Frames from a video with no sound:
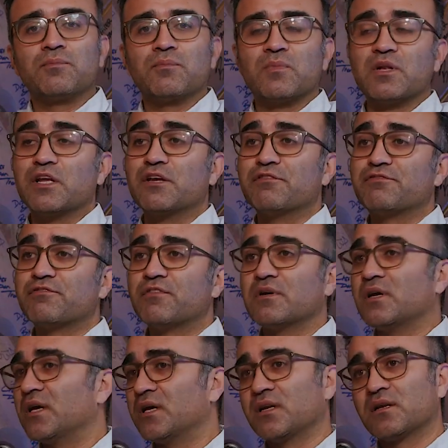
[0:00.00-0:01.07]
leave,
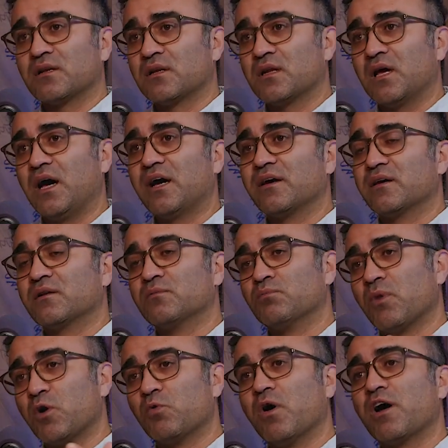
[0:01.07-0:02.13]
and I and
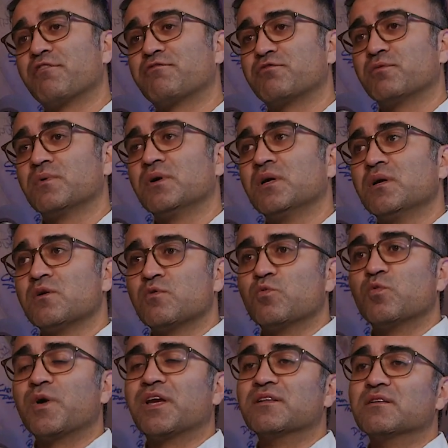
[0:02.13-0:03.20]
my wife,
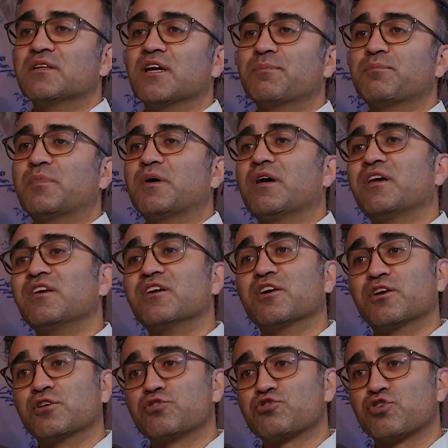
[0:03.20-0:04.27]
we ended up a year
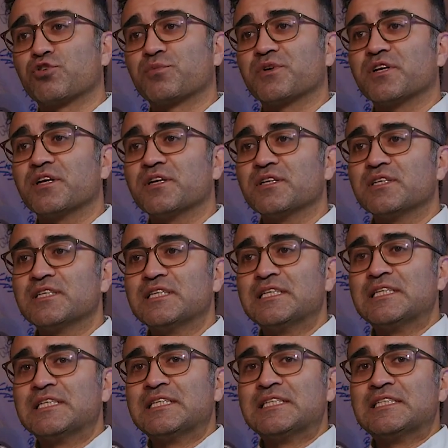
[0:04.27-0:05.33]
in Germany.
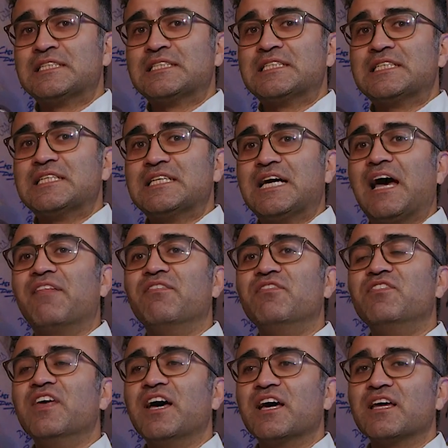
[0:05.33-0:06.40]
And
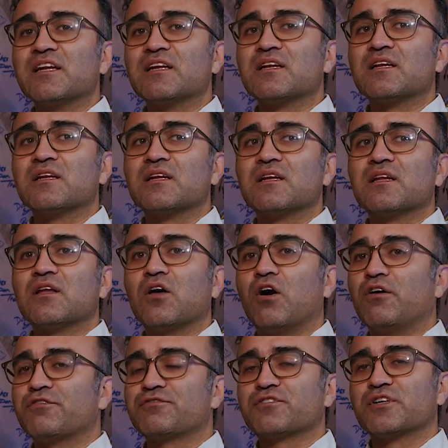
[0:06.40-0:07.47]
then
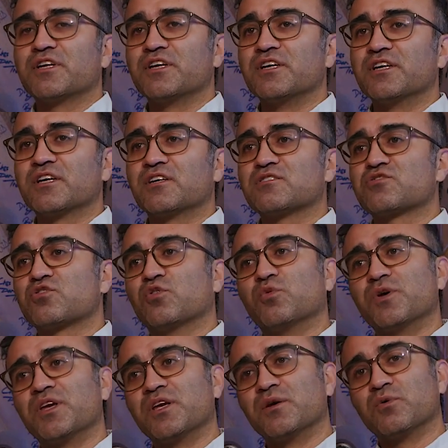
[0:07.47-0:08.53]
after a year, so
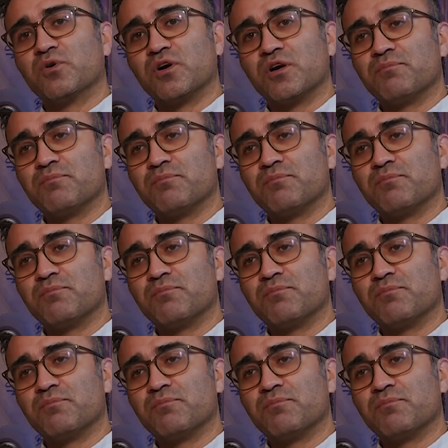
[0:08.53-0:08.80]
we were